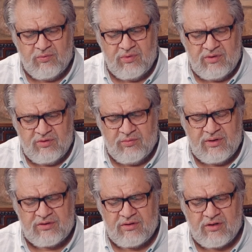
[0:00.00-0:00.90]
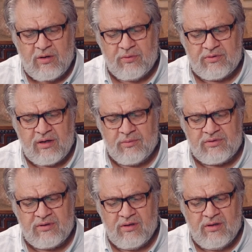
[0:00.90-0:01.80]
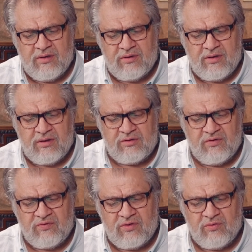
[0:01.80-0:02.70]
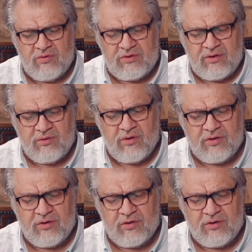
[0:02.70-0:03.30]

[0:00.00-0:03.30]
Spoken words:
you mentioned a couple of times the interview with General